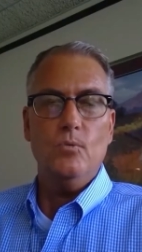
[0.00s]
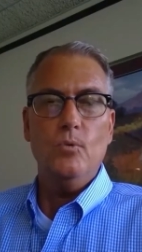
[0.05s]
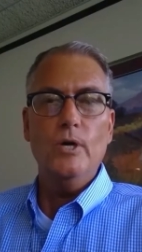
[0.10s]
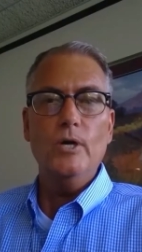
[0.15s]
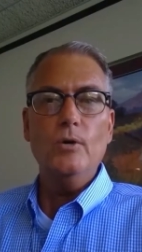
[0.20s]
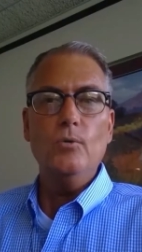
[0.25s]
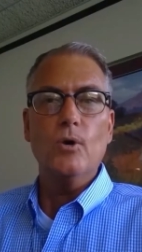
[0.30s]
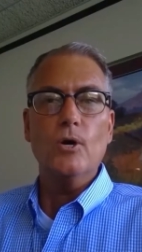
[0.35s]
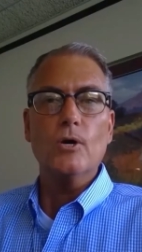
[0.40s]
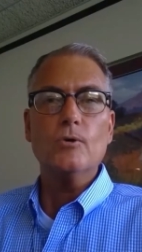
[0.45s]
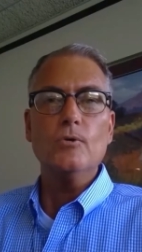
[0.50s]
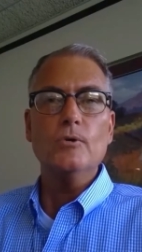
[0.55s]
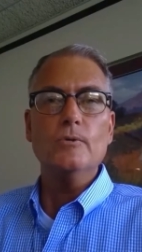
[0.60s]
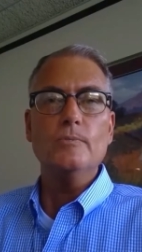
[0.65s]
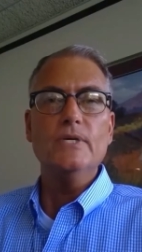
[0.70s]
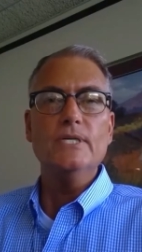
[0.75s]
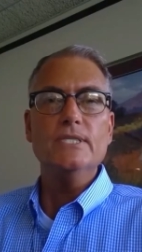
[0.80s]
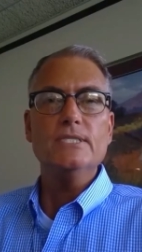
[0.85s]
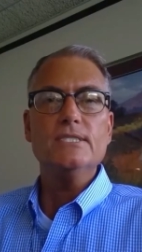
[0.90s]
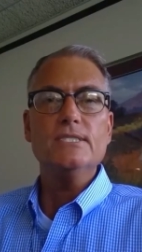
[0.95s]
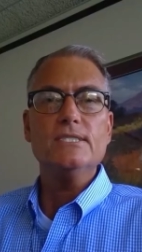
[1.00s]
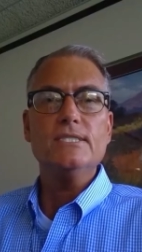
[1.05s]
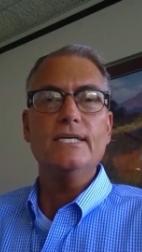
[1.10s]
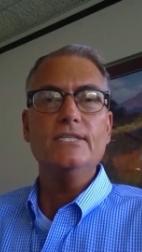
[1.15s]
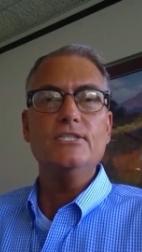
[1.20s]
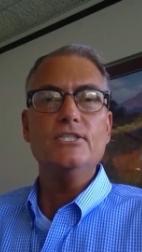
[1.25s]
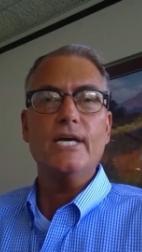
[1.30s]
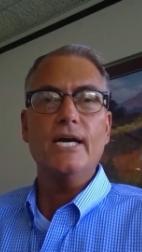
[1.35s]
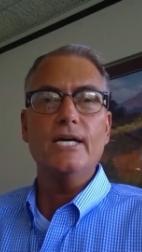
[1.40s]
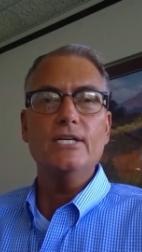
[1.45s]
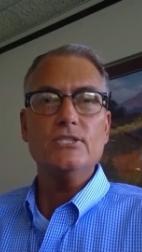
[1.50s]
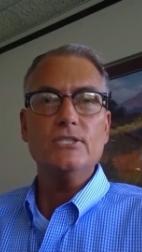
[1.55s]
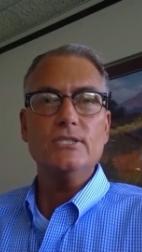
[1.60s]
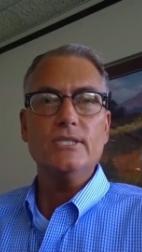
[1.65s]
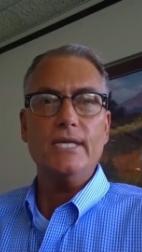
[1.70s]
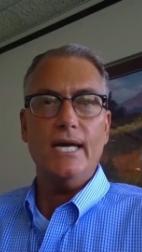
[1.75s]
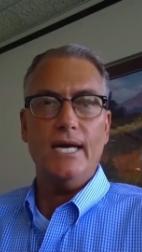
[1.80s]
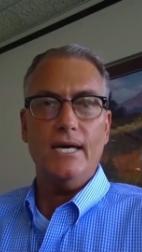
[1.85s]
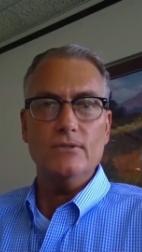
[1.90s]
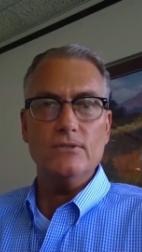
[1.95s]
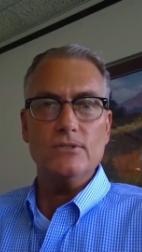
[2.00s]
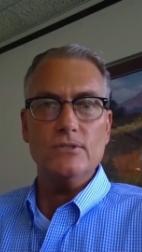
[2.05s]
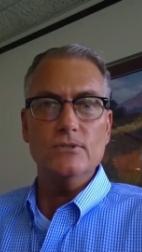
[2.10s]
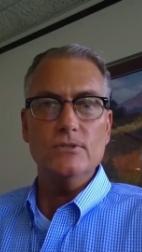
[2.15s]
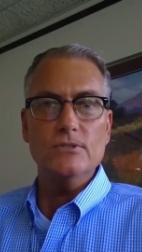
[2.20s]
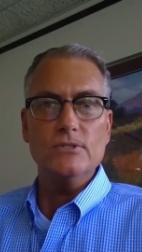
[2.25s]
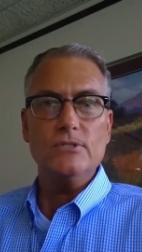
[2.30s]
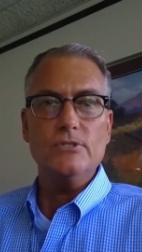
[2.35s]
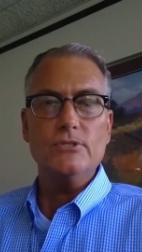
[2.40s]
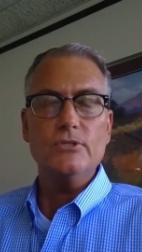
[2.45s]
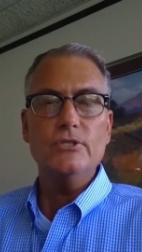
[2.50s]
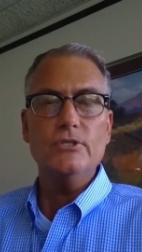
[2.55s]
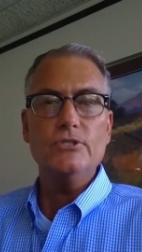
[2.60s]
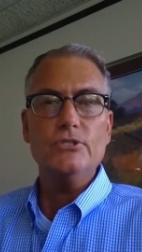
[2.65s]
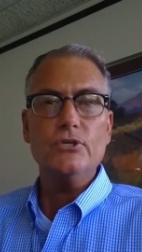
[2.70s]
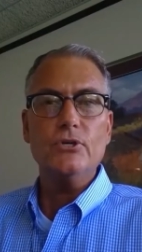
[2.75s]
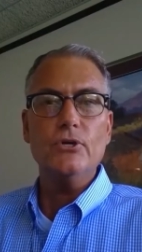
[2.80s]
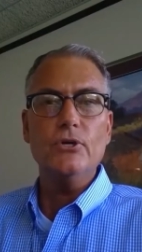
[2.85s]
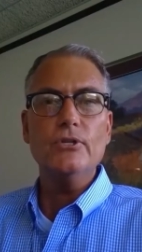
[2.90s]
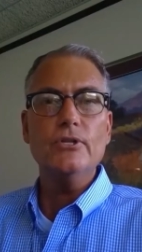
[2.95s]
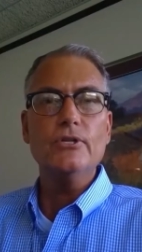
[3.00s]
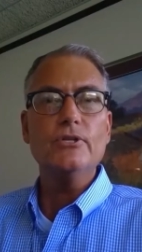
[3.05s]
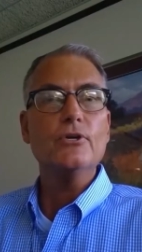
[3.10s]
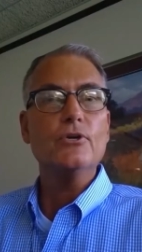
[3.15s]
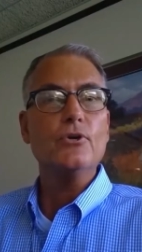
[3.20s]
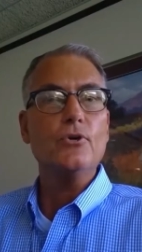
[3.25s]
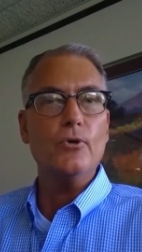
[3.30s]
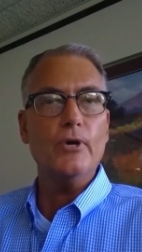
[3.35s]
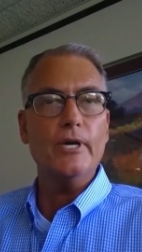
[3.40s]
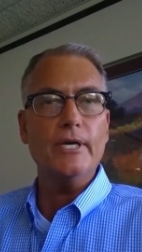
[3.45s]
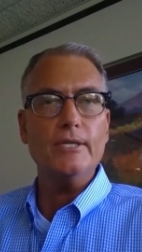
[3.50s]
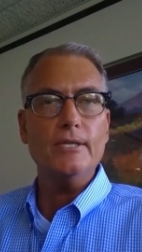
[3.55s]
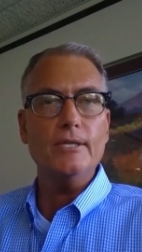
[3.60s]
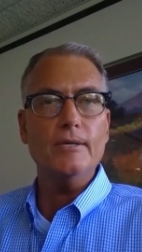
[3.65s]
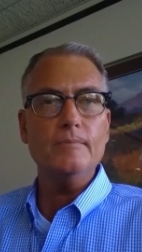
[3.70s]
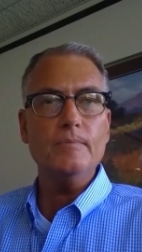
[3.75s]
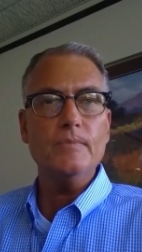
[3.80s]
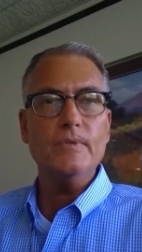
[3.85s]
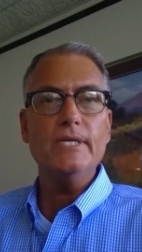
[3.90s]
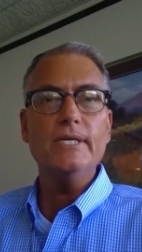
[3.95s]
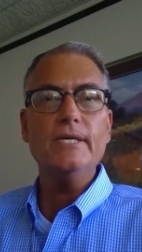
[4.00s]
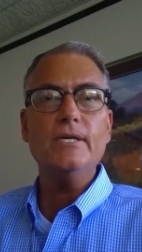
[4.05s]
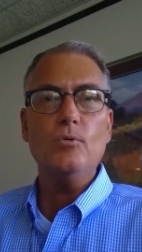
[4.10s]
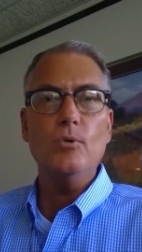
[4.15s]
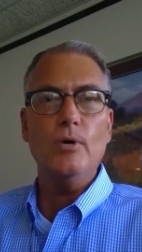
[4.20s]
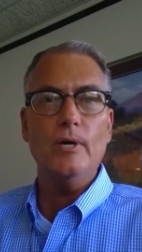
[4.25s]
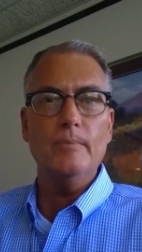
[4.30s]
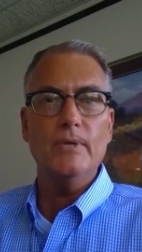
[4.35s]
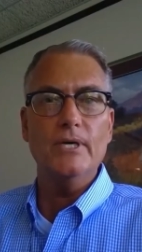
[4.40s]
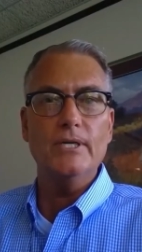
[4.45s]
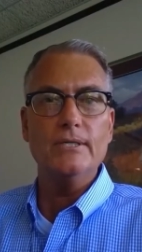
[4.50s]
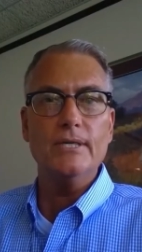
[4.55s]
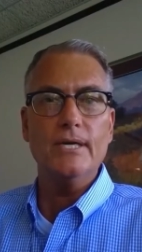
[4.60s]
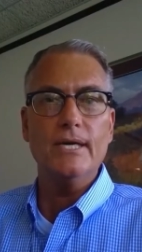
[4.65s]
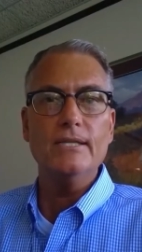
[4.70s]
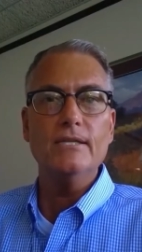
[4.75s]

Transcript: We work with business and education councils to ensure that the curriculum, the equipment,